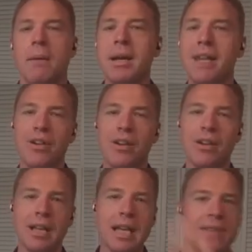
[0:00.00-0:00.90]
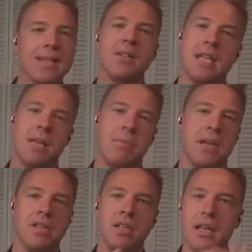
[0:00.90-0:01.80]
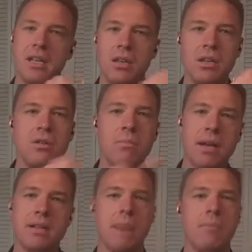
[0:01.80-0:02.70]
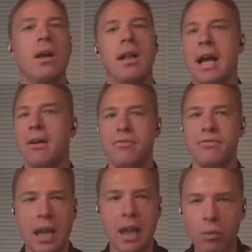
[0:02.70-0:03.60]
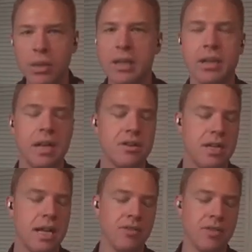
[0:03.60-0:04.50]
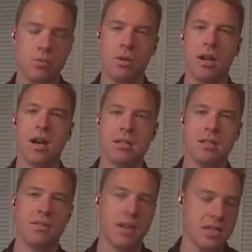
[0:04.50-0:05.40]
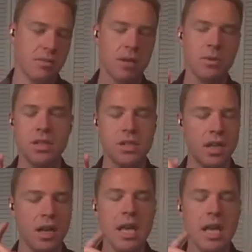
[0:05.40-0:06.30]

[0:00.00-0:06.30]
But if you're like giving a series A pitch, like you, you better damn well have like a really good understanding. This is what it costs to a customer acquisition.